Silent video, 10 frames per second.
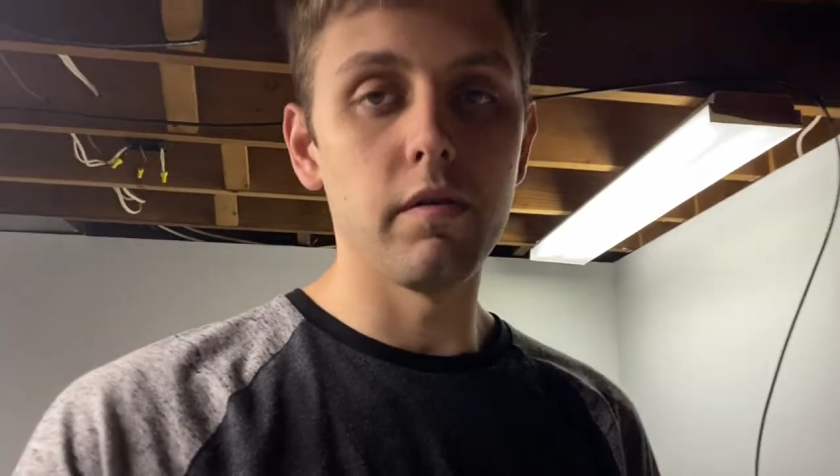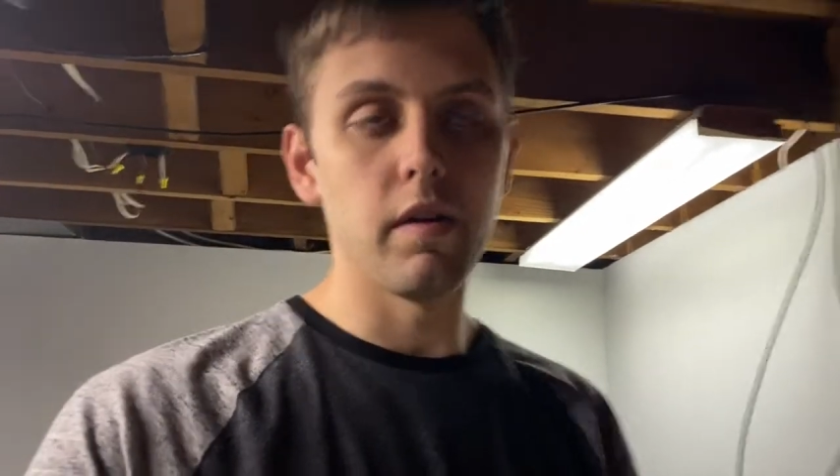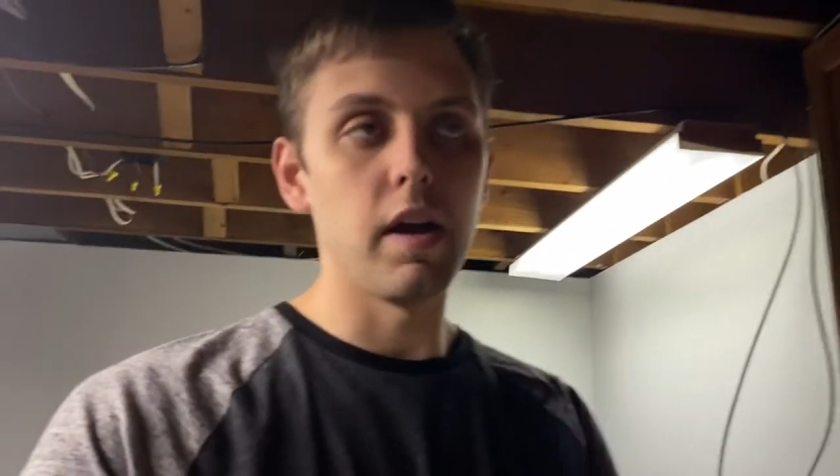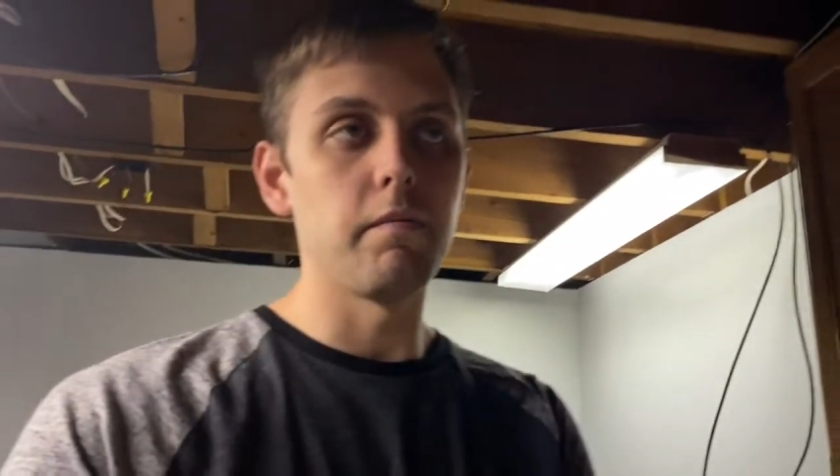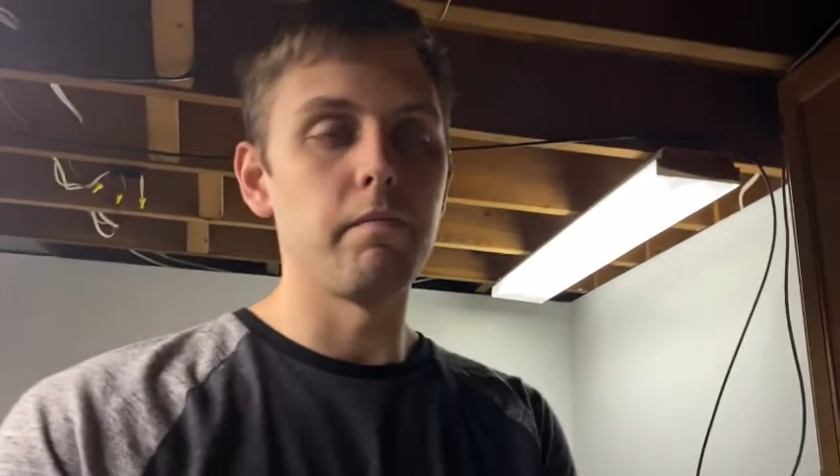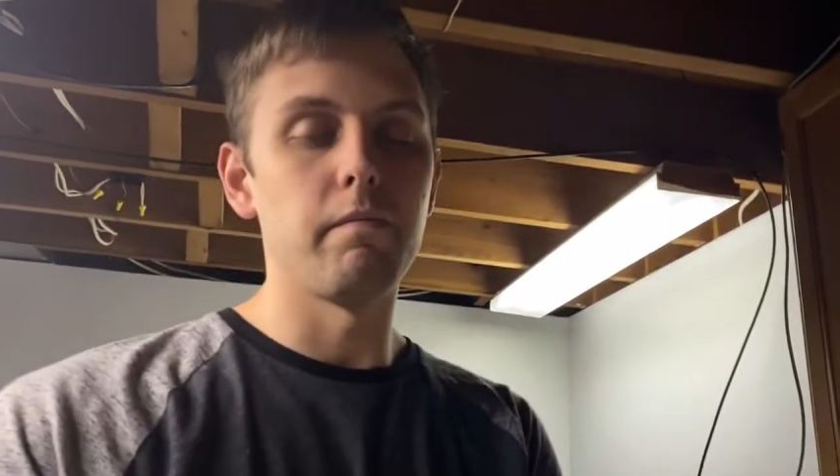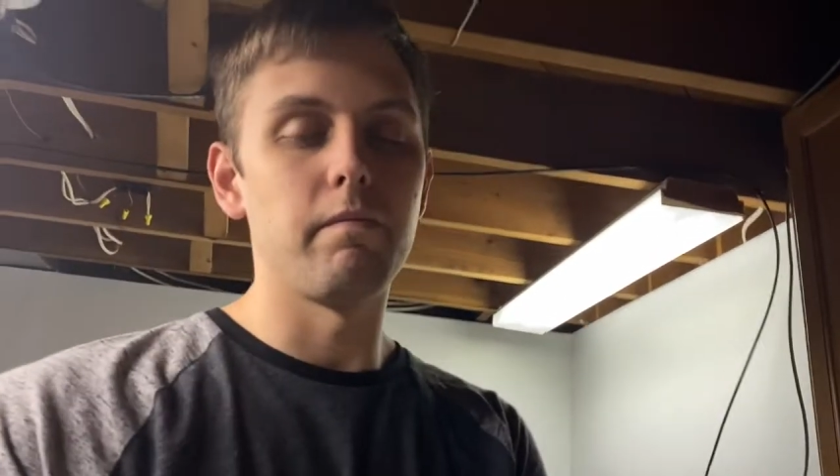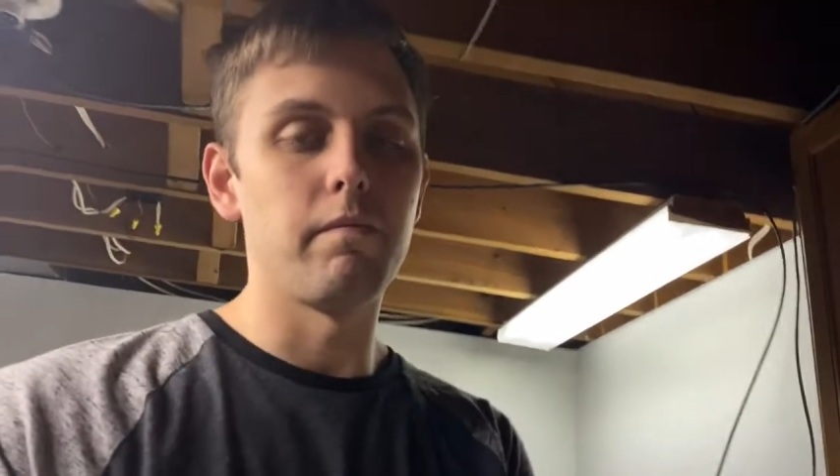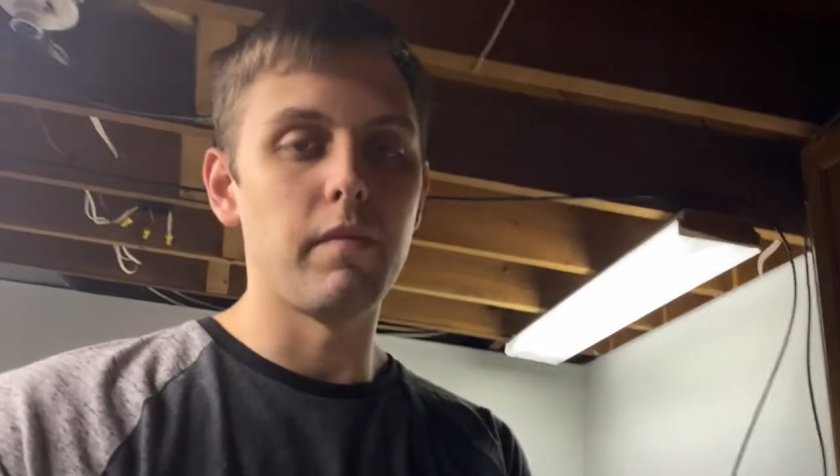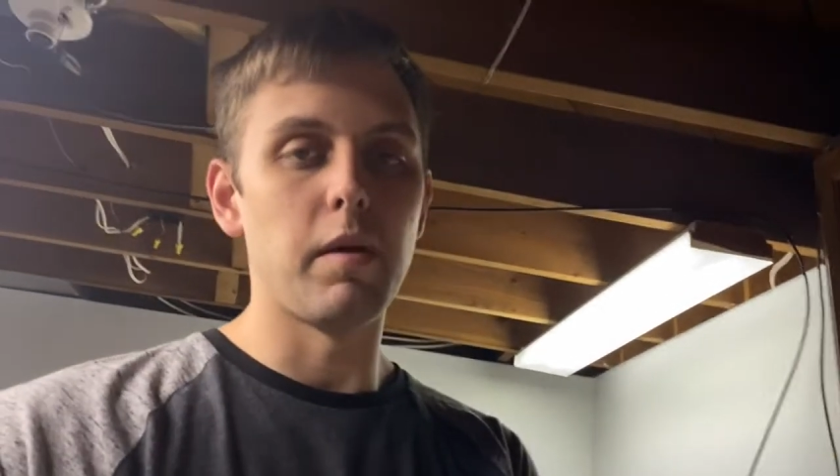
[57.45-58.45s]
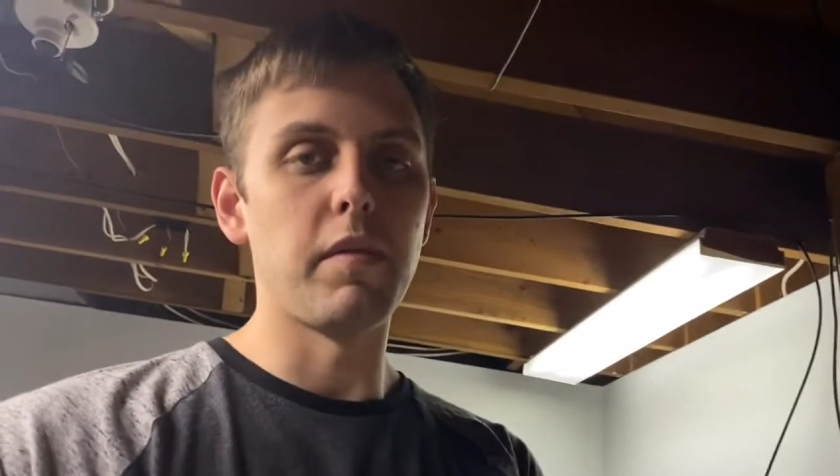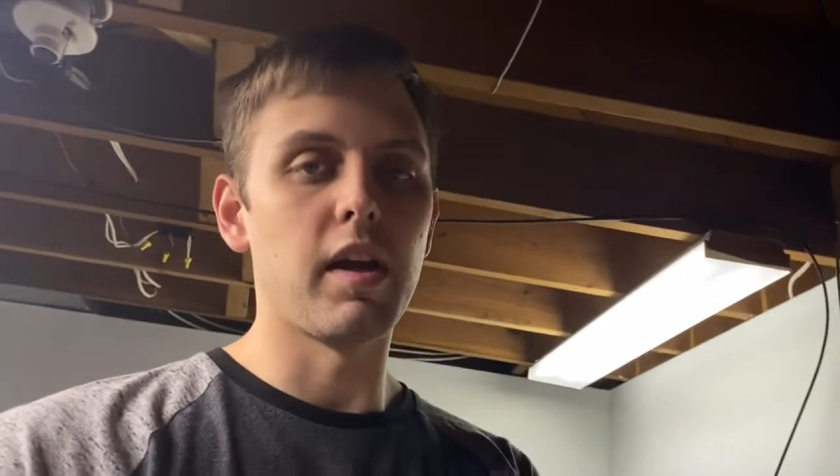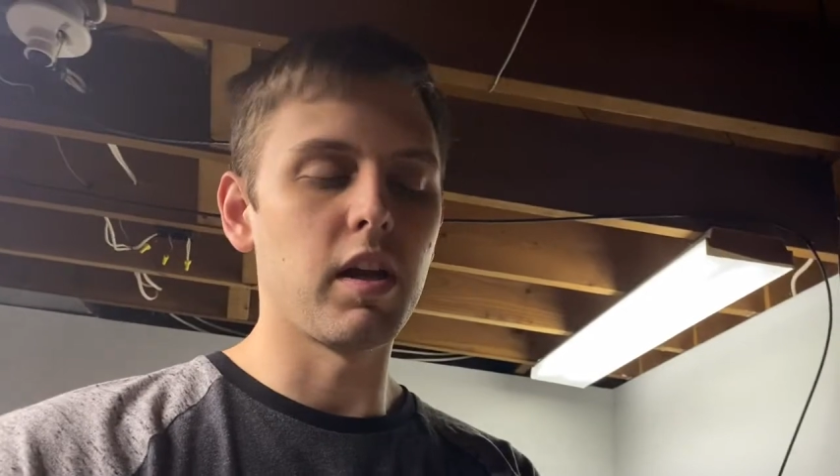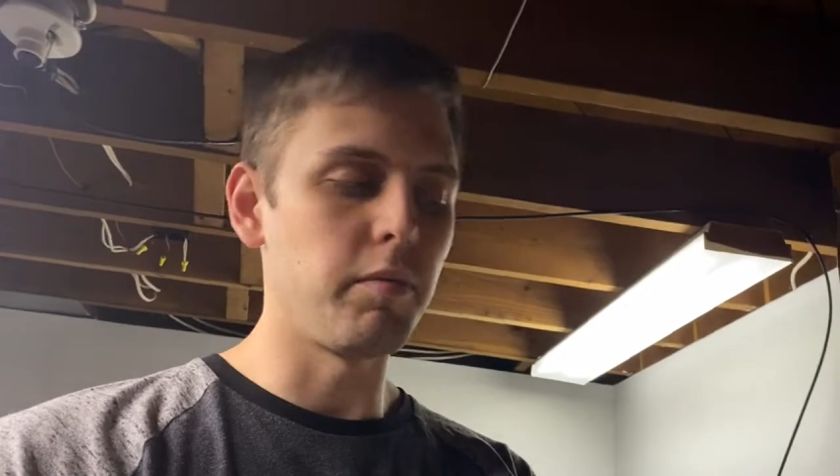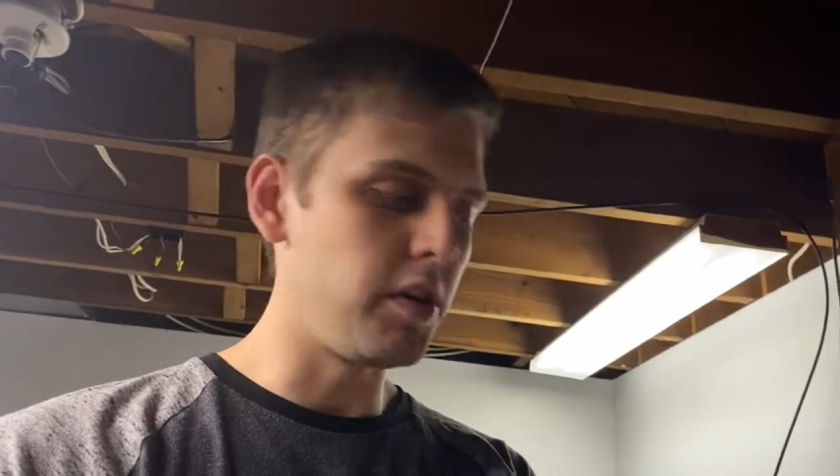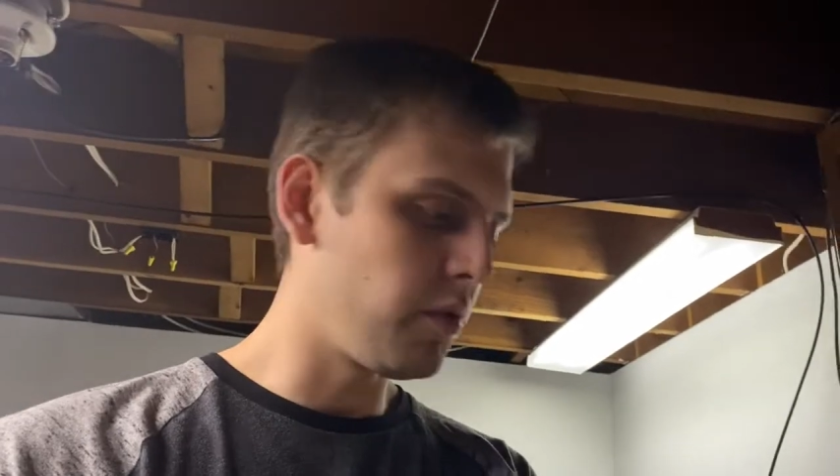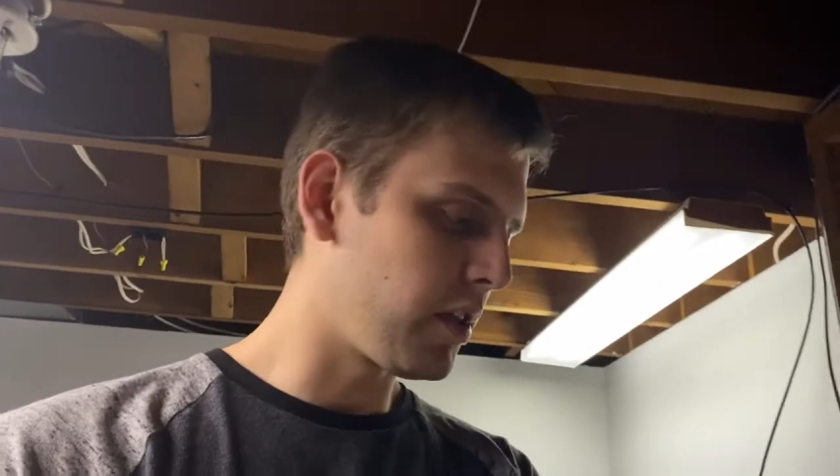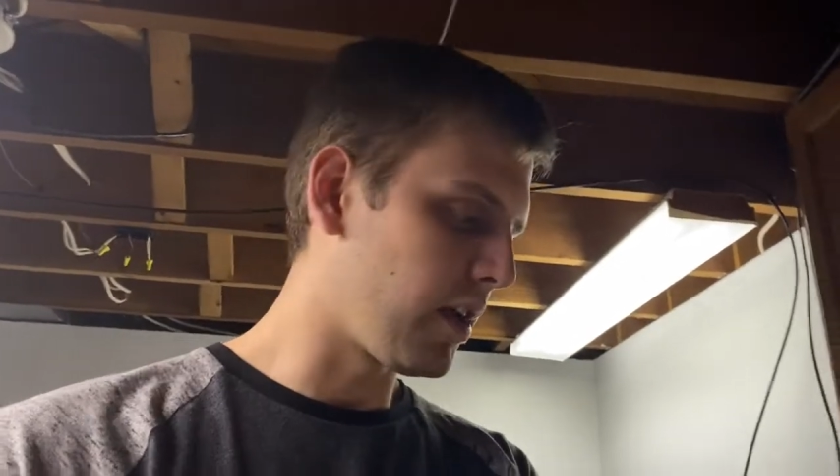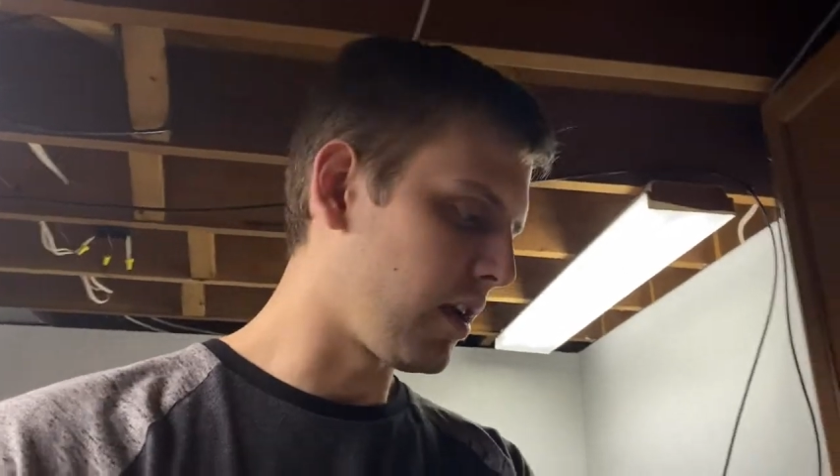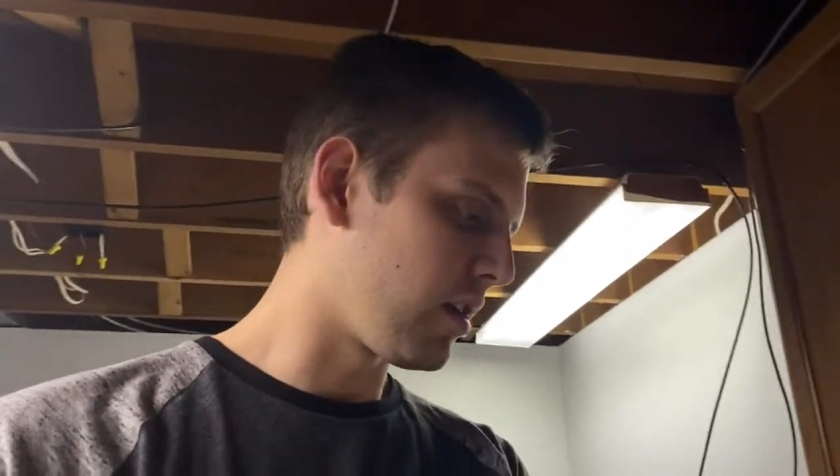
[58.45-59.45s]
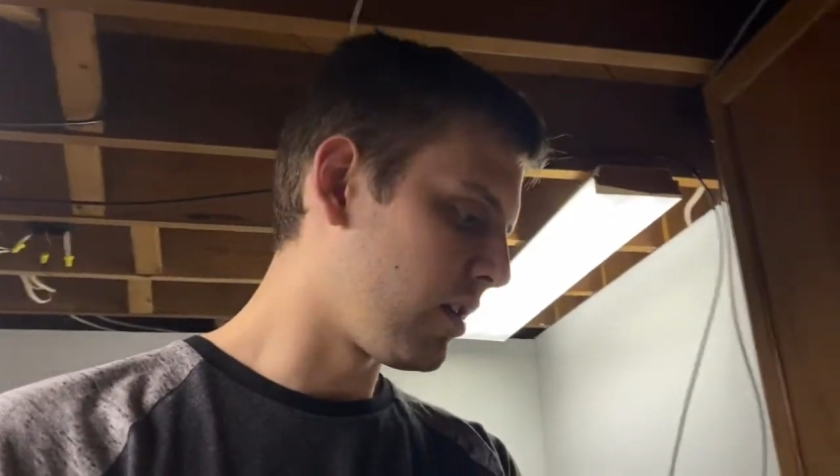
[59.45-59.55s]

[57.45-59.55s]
I'm not going to be doing that.